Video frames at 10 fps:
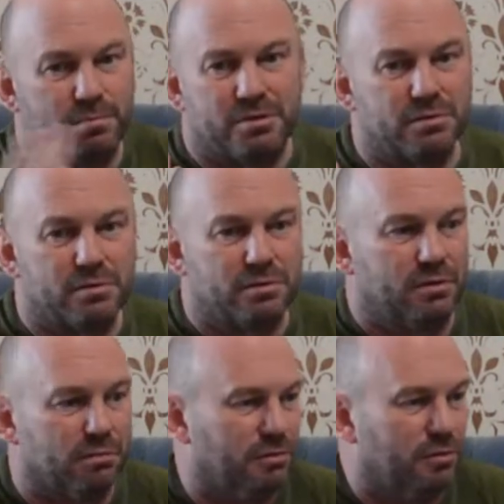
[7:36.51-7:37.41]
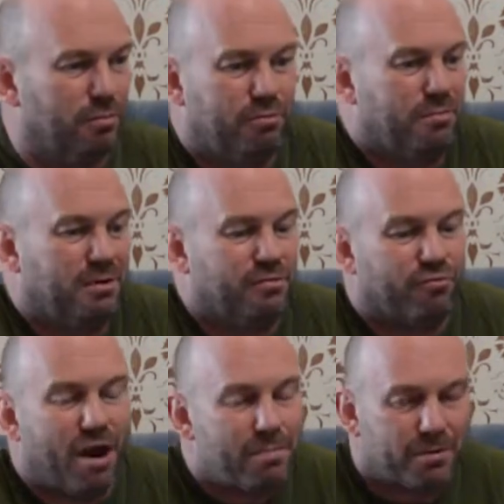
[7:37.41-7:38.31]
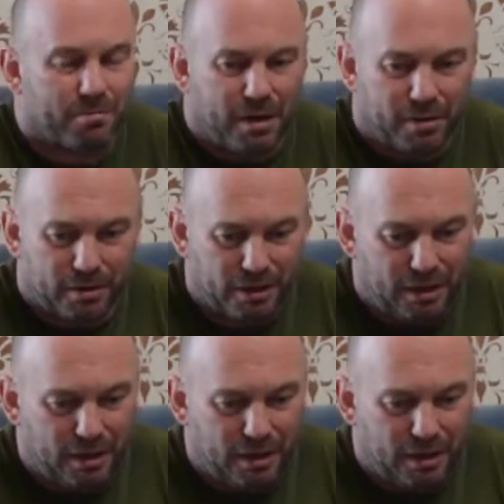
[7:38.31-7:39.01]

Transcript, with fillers: it's business. No point me griping about it.